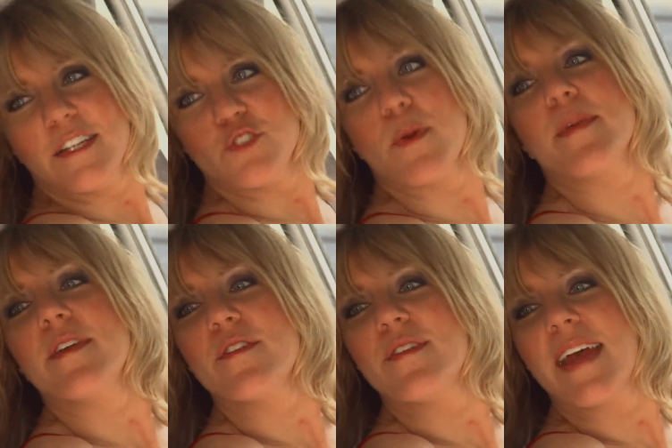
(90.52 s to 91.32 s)
you remember the
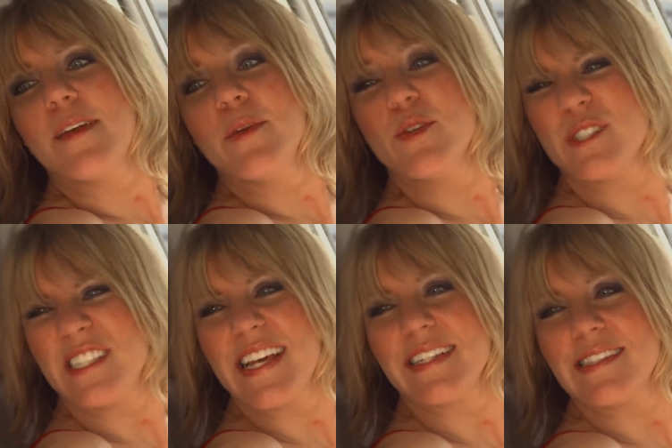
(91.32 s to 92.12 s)
other night when you were
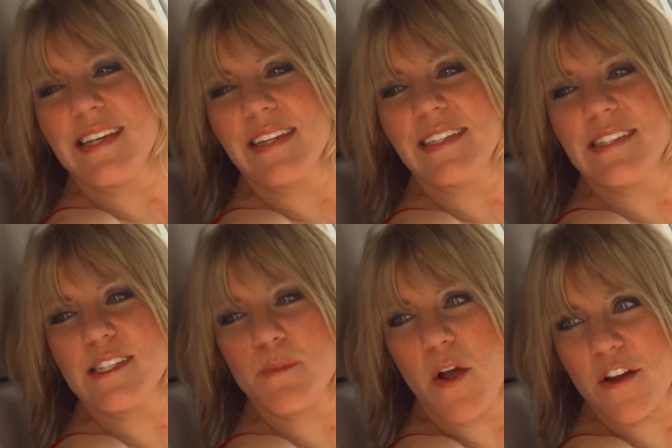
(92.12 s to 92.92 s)
dancing at
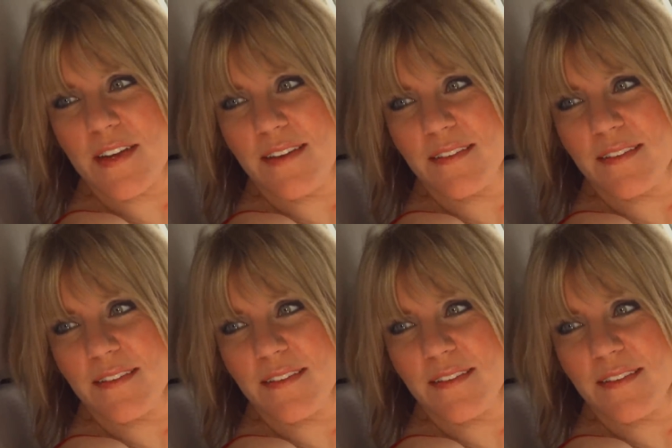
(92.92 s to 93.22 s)
Lisa's party?